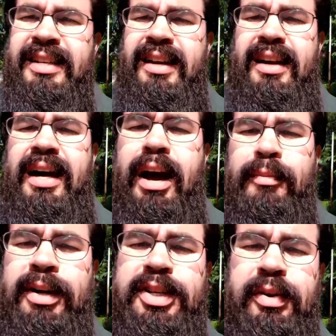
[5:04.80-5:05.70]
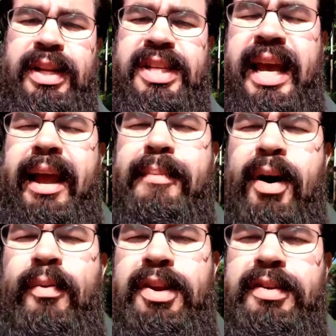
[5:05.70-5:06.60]
how much you could say
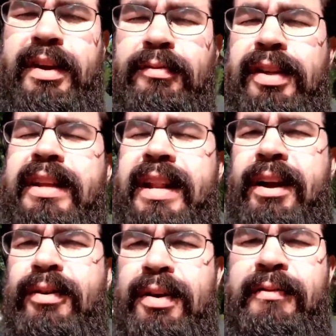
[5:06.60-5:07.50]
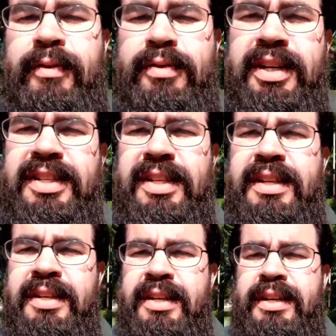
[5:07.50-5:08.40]
about when you get really narrowed and focused,
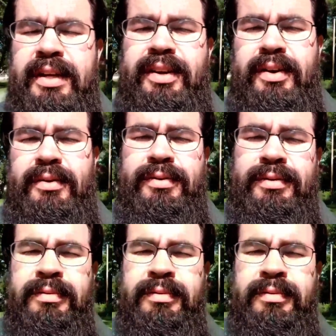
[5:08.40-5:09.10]
you know.